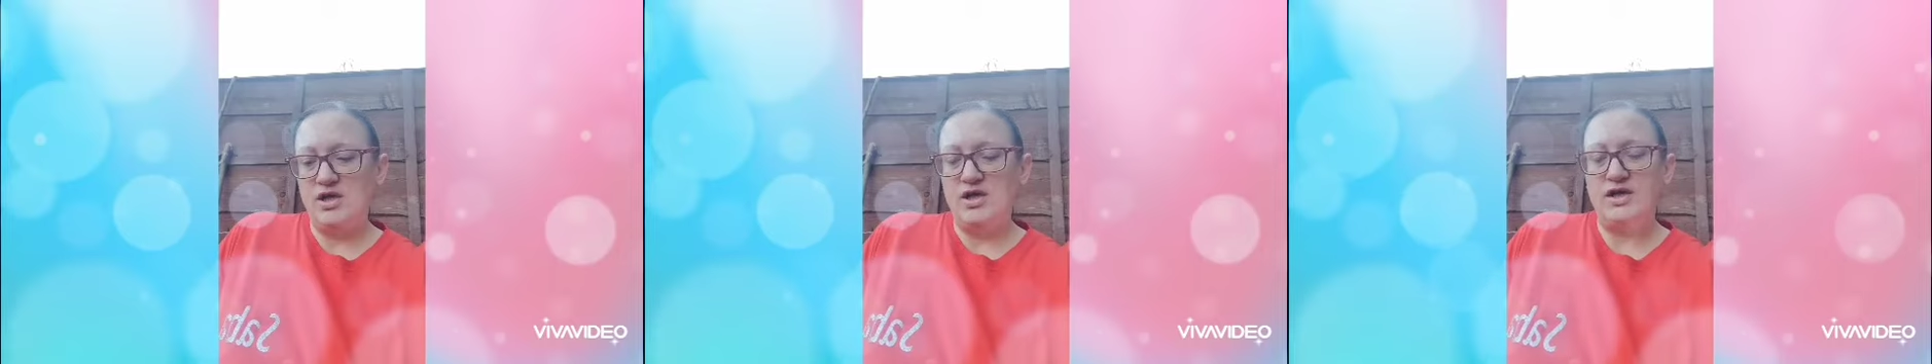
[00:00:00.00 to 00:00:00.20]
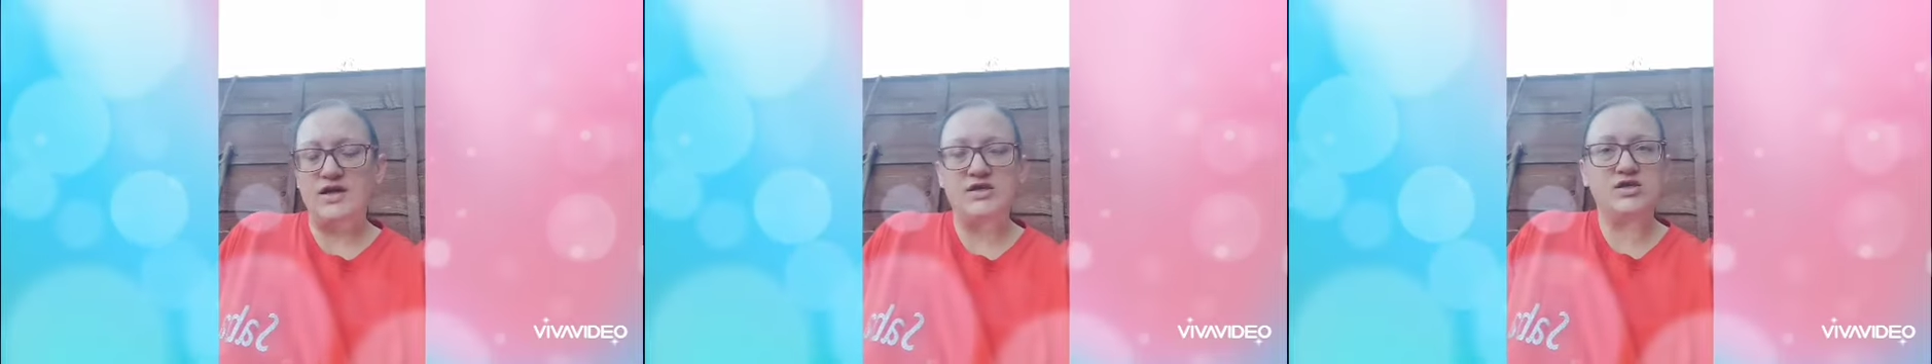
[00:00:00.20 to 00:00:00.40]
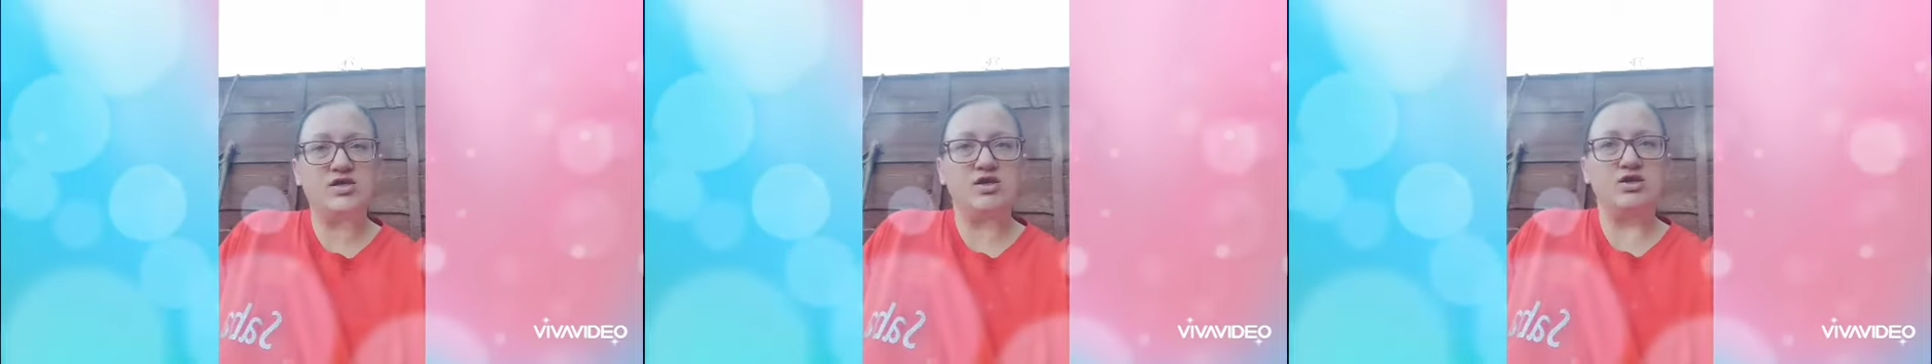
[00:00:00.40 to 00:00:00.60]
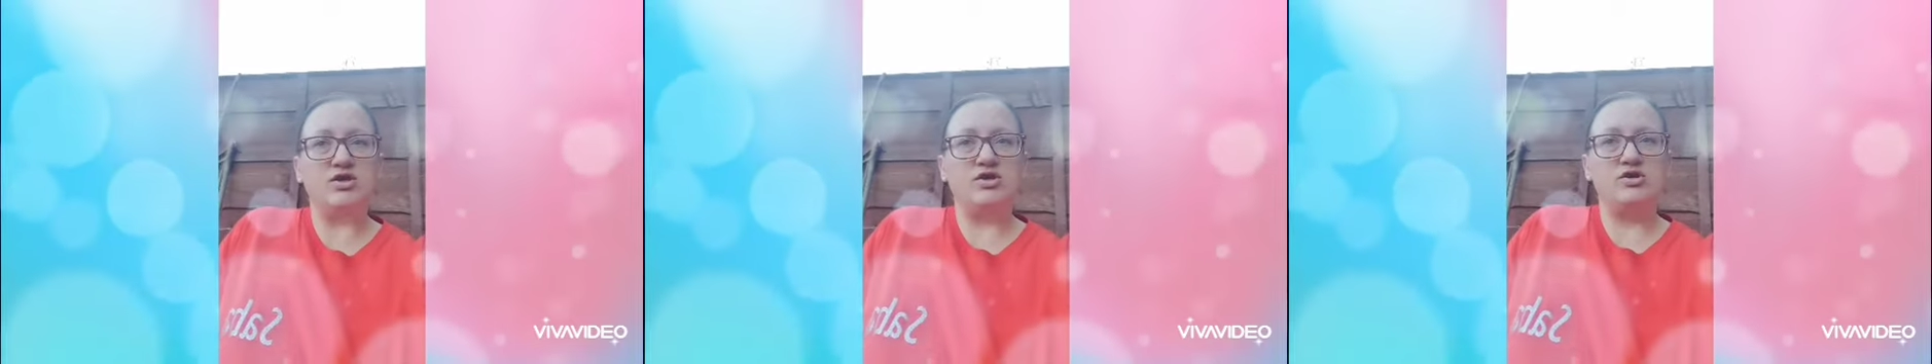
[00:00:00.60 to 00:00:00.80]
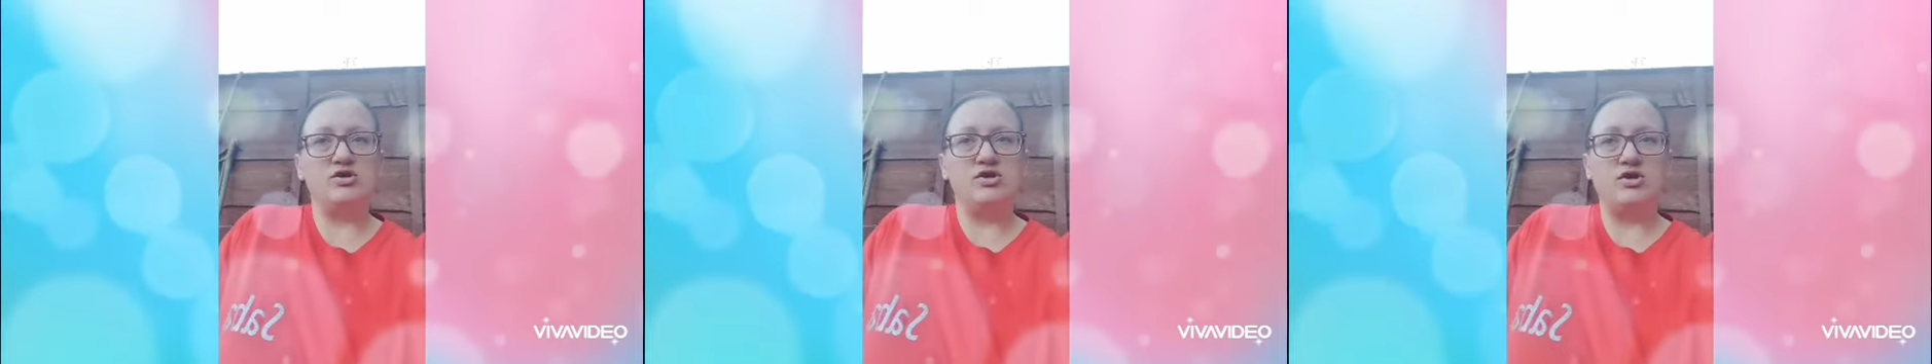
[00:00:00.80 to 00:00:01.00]
listen
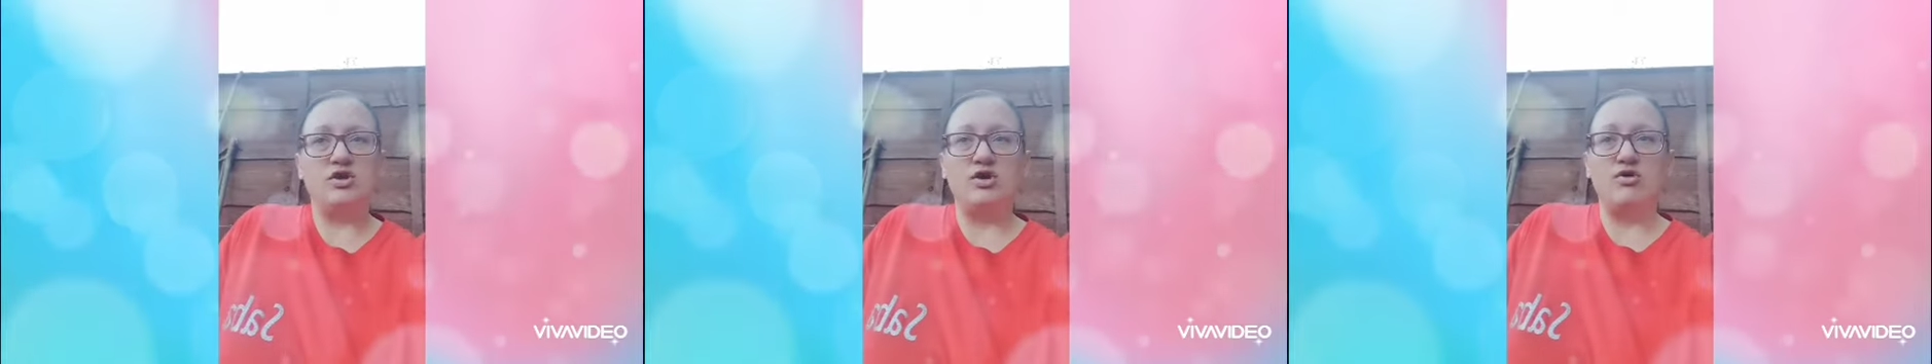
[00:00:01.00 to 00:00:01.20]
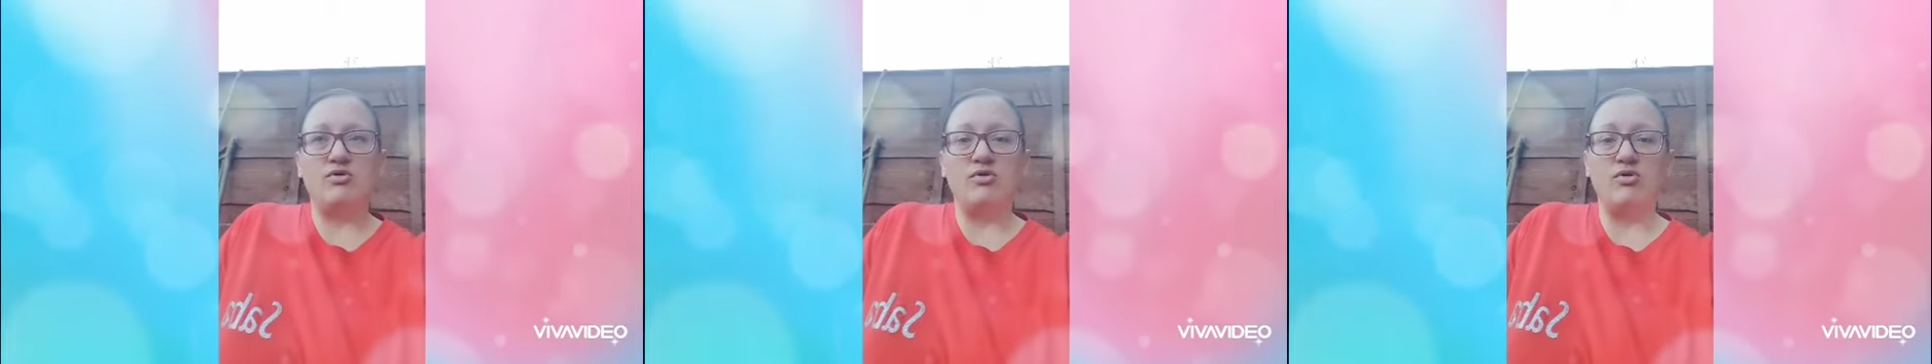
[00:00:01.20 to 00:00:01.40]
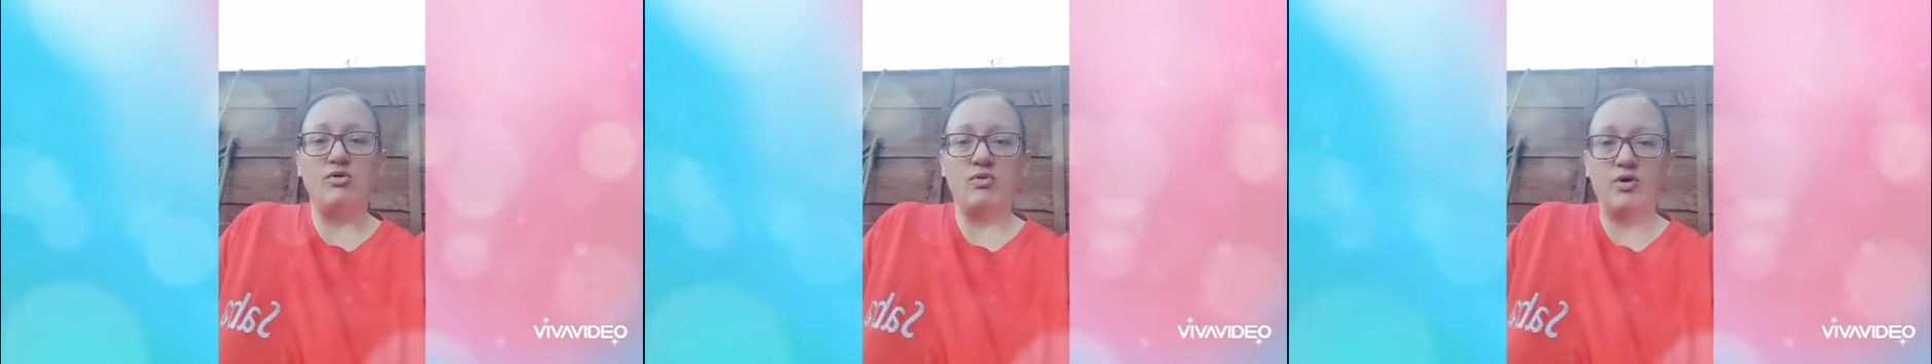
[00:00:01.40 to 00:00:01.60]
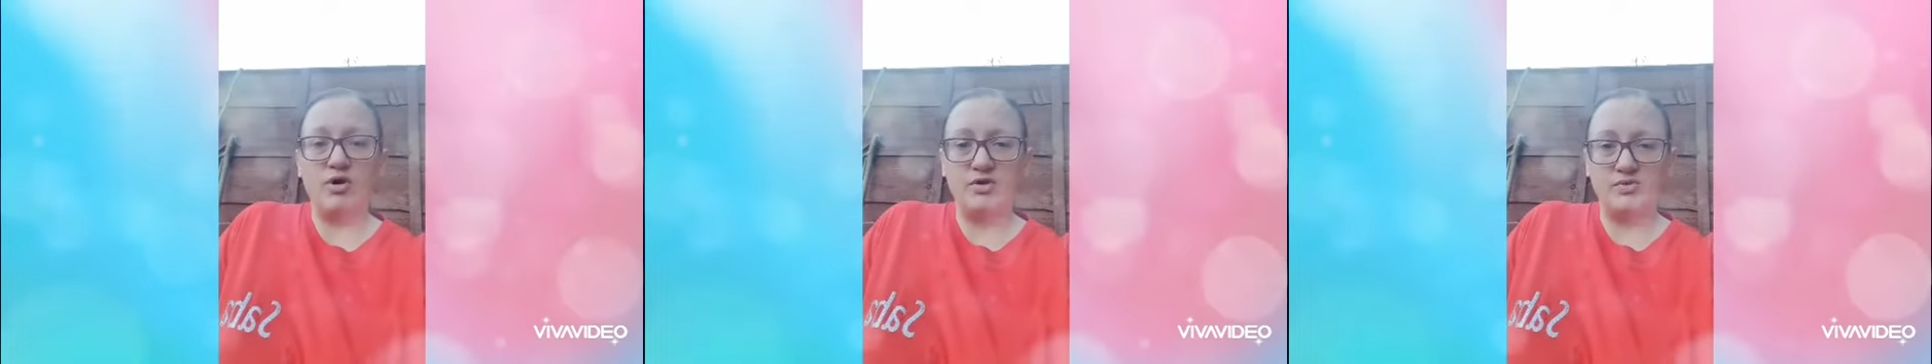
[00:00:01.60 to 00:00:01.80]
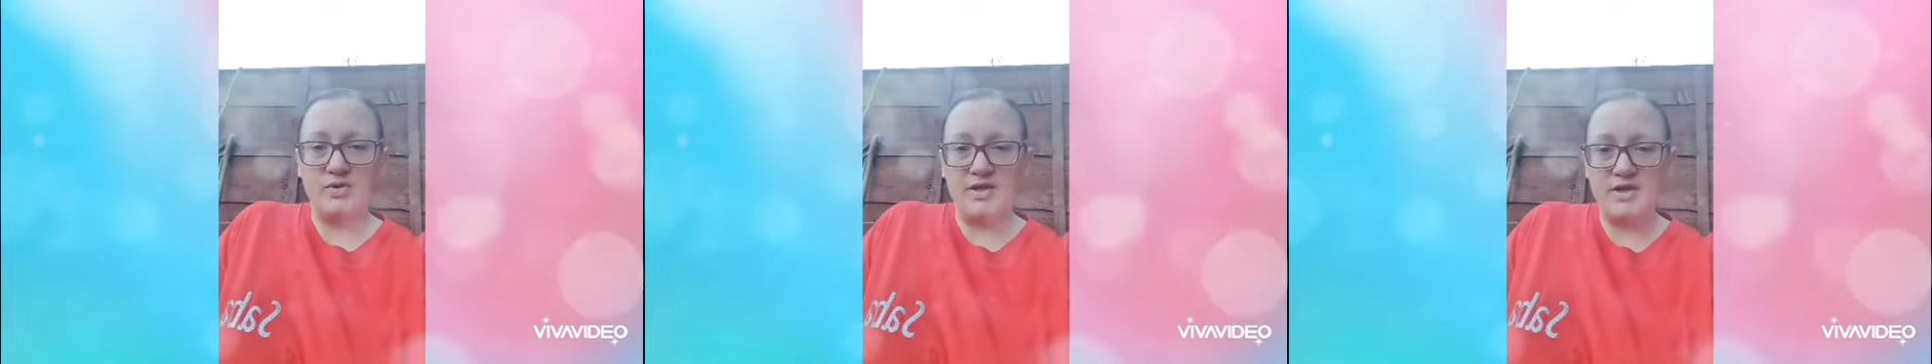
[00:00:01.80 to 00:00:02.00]
to the
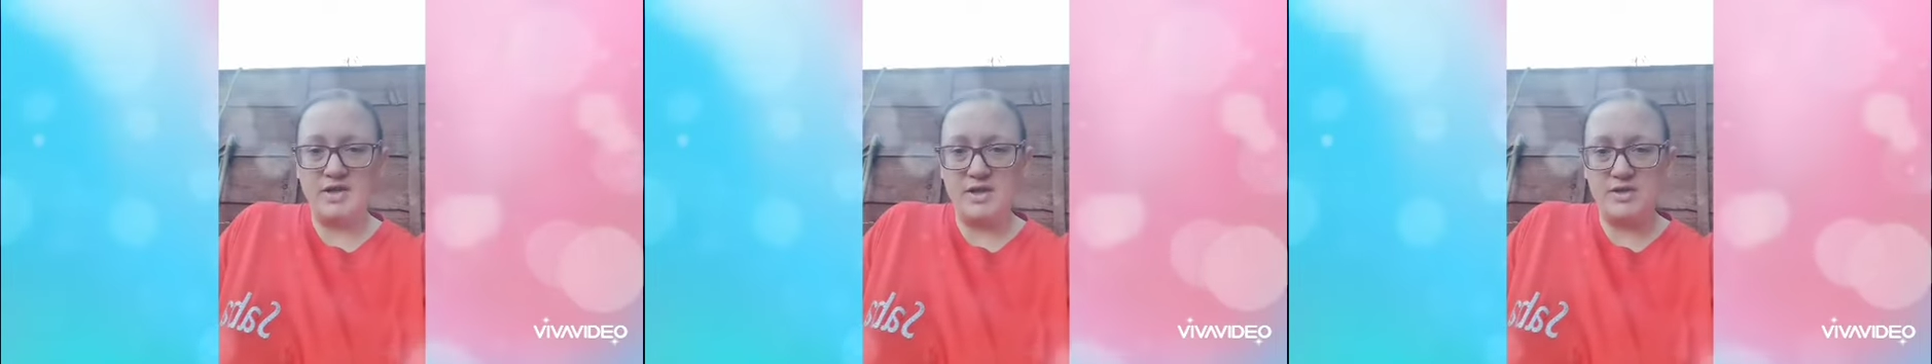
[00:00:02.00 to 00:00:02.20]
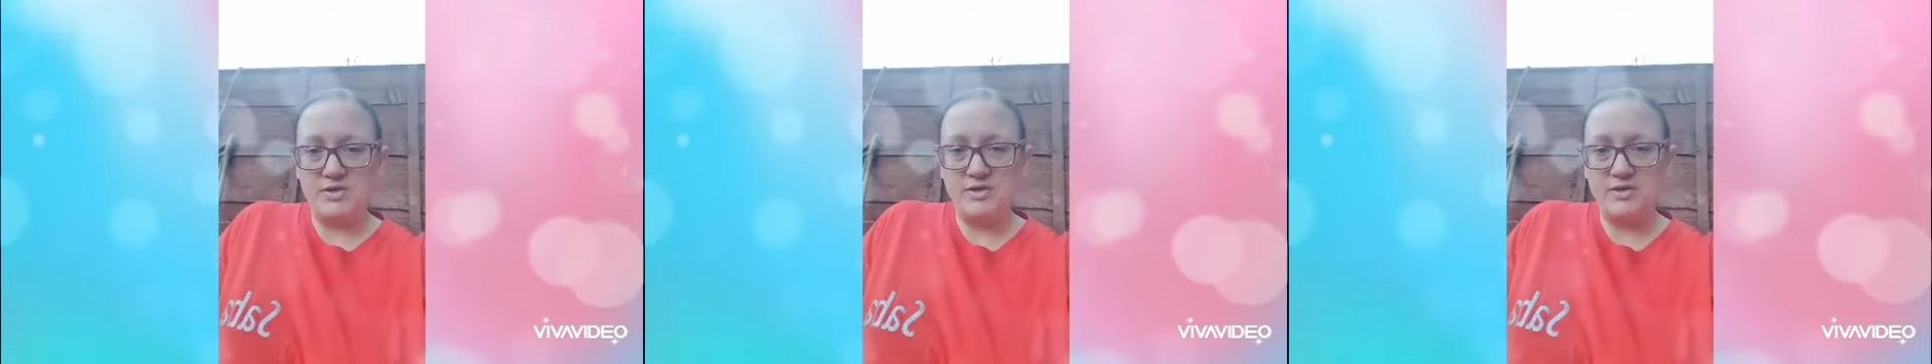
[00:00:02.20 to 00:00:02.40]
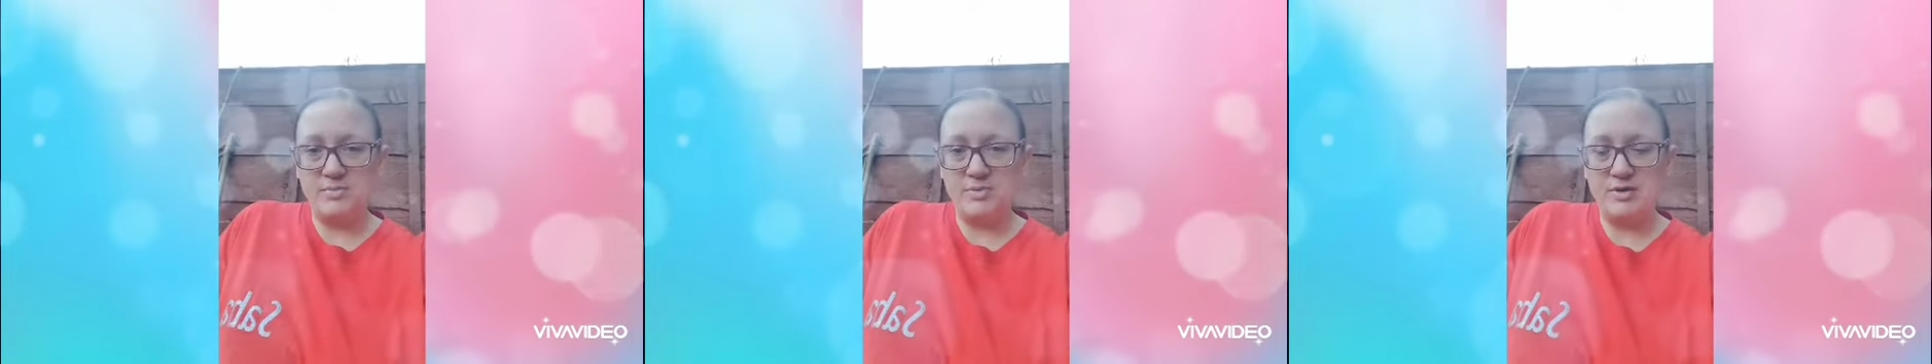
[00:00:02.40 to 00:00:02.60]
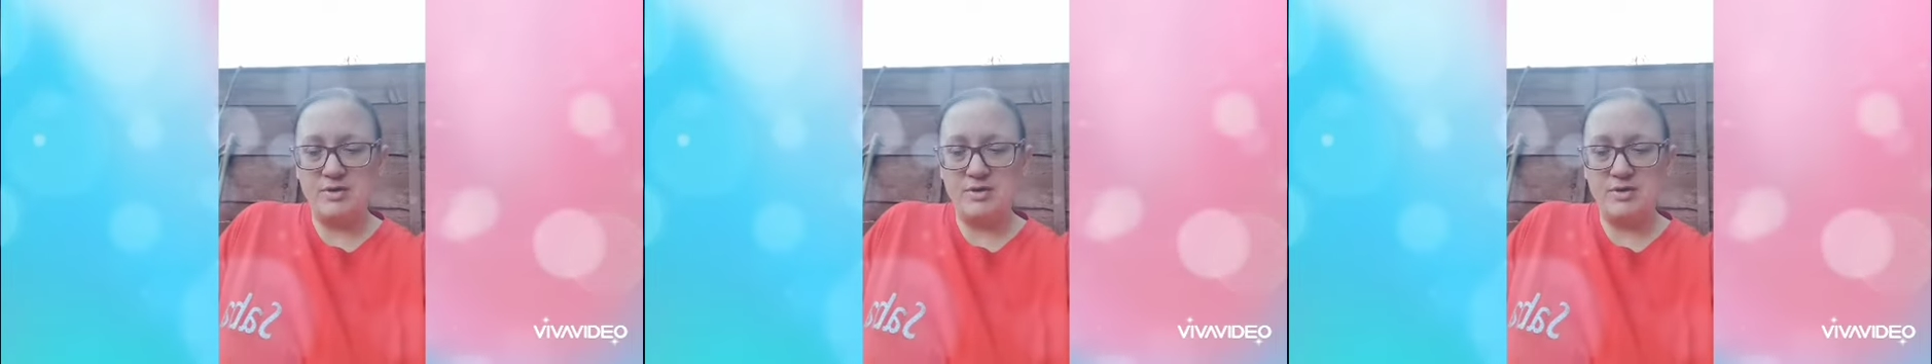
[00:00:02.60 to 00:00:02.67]
world waking up.